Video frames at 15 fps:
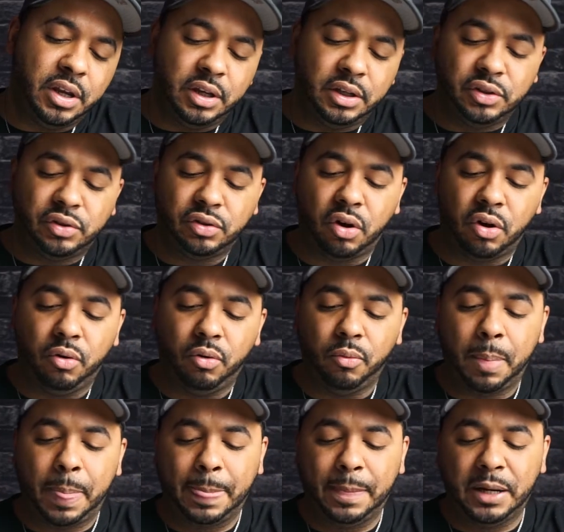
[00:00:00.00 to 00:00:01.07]
So
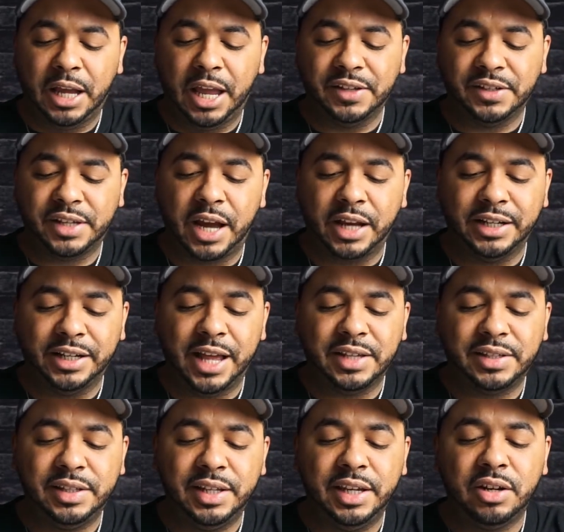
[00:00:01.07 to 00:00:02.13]
it's got an
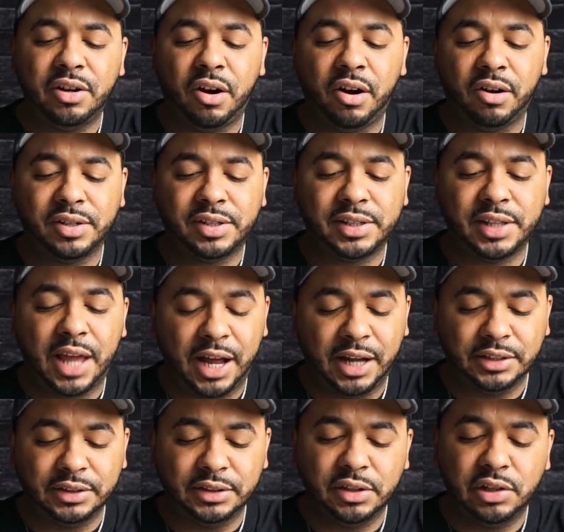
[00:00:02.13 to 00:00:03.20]
SD card slot
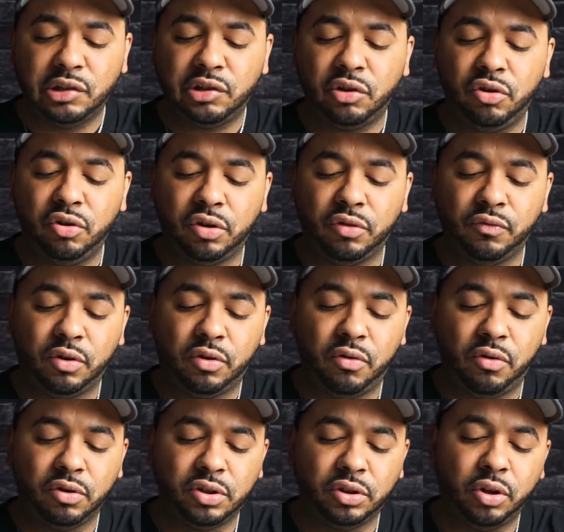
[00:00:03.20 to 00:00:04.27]
so you can
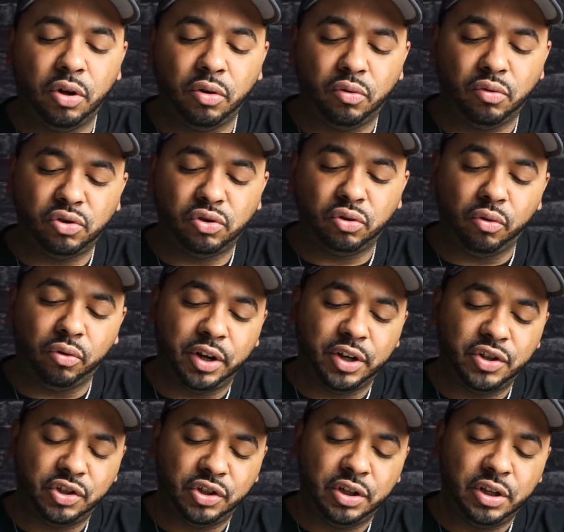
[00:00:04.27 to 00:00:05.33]
record to local
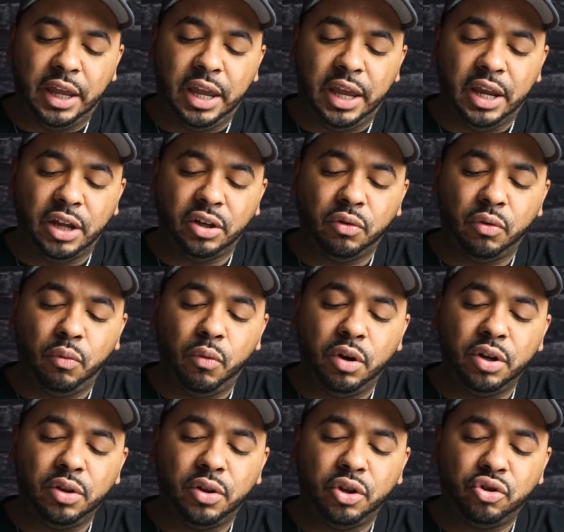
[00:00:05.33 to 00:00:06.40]
storage. And one
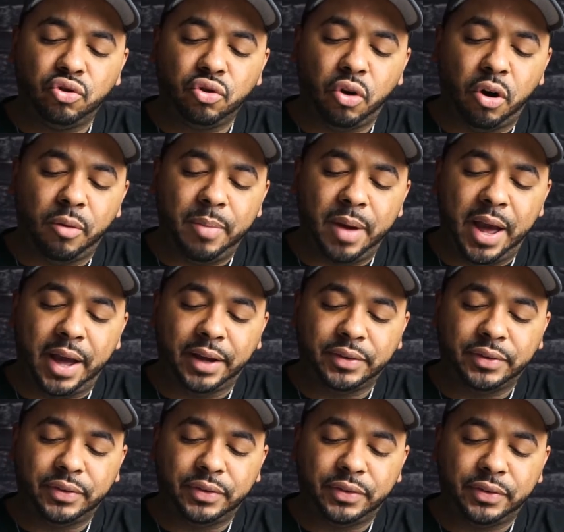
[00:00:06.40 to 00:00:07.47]
of the
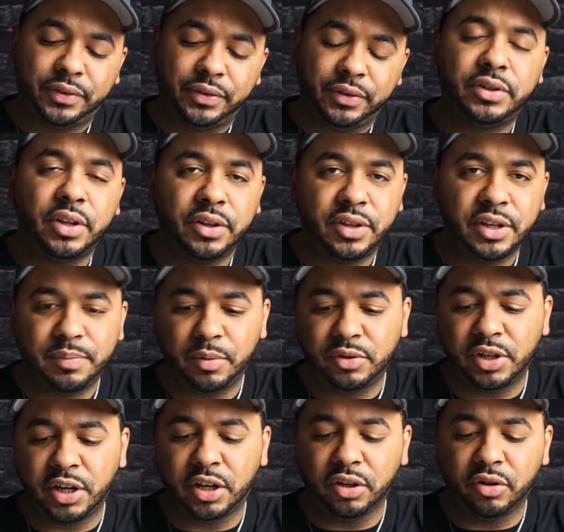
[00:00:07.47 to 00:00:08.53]
drawbacks to this
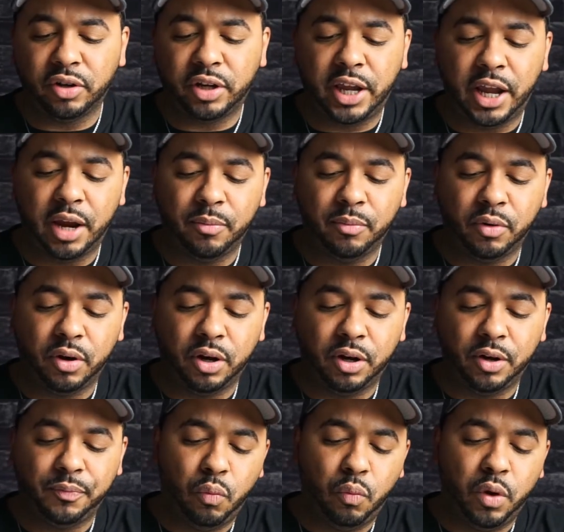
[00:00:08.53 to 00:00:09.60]
particular
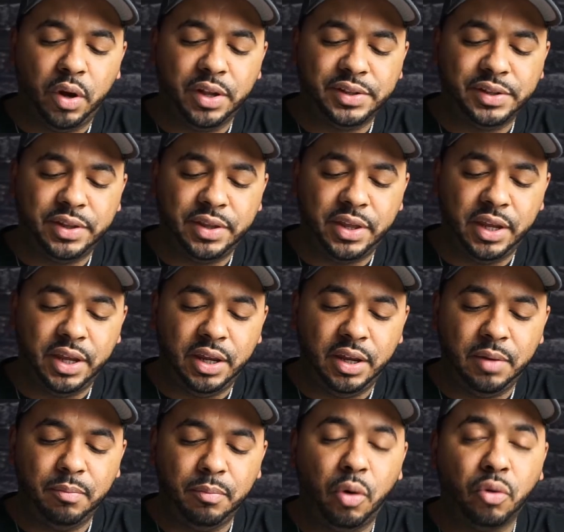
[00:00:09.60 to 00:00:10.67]
camera was the
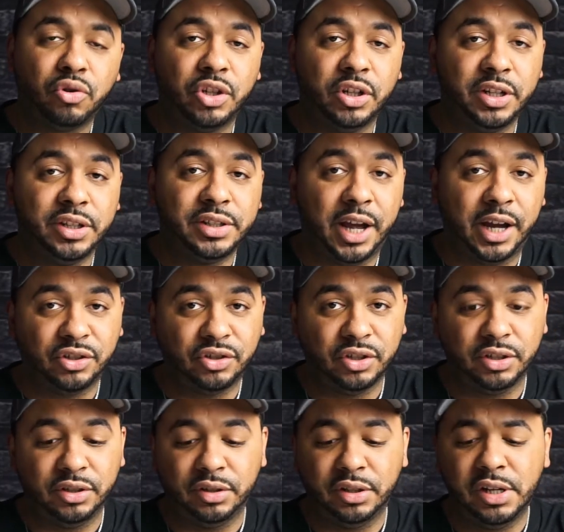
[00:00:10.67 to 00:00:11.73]
motion
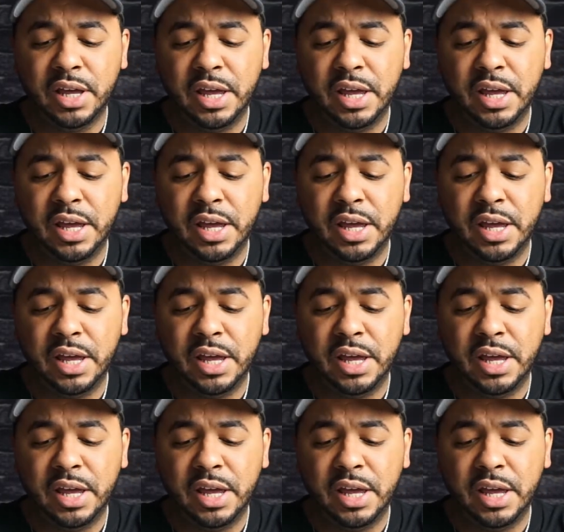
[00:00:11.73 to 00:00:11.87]
detection